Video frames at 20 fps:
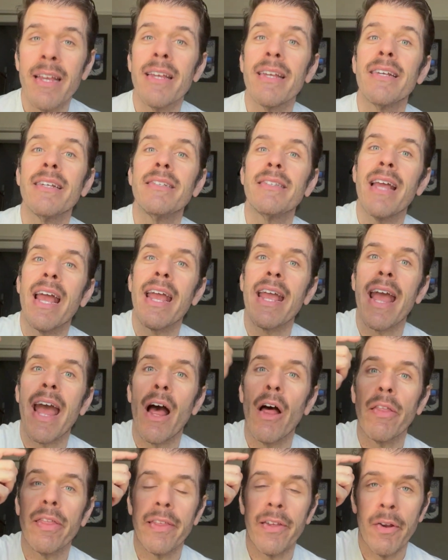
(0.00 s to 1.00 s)
is a
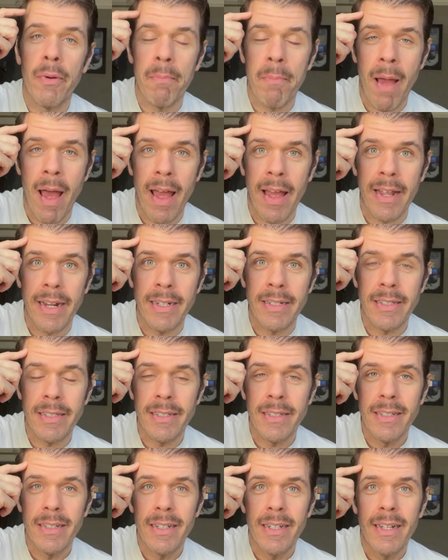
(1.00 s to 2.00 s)
healthier mind,
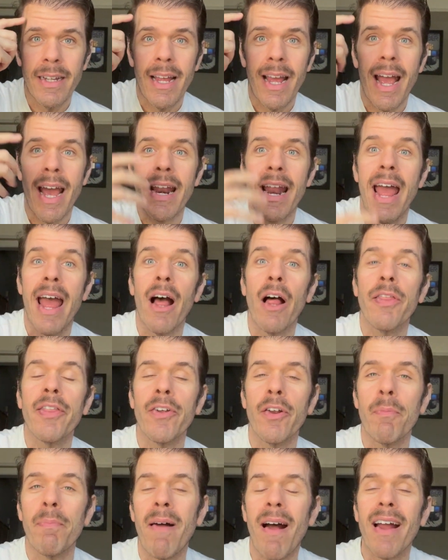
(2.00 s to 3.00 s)
and a
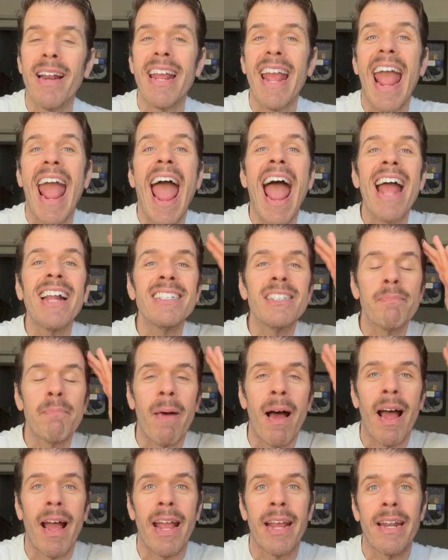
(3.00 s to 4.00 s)
healthier body and
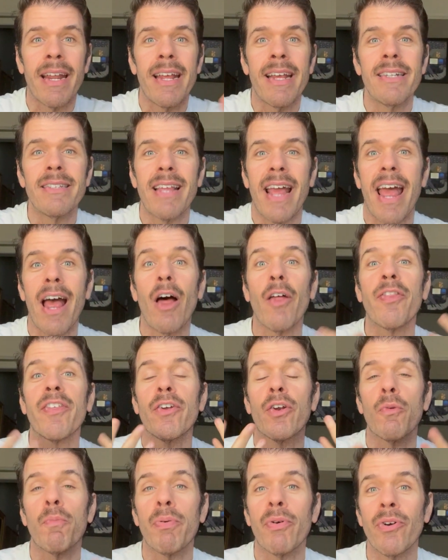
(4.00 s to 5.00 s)
mind is a
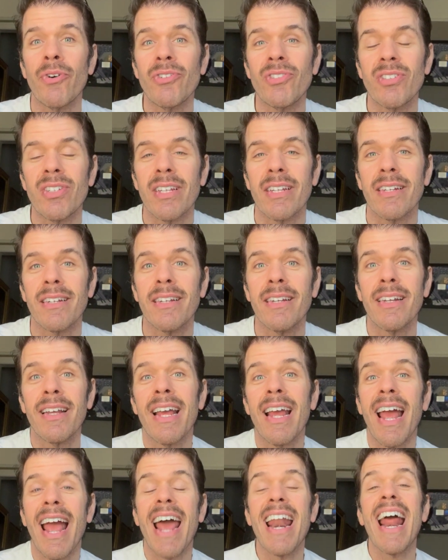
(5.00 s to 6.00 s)
healthier person
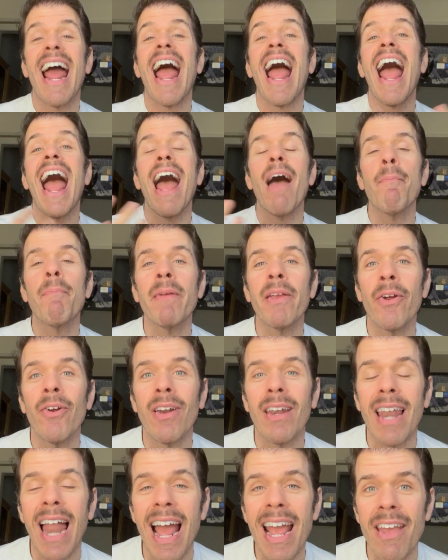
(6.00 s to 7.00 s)
and a happier
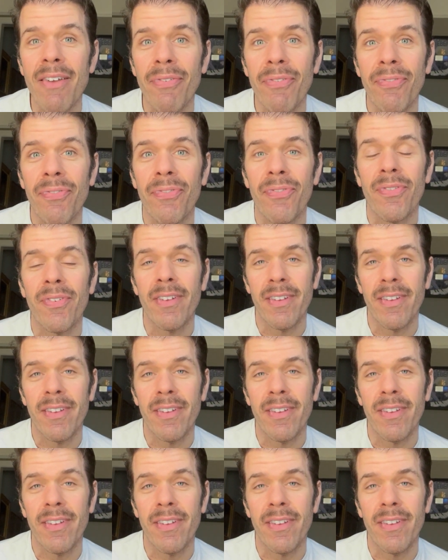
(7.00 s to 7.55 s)
life.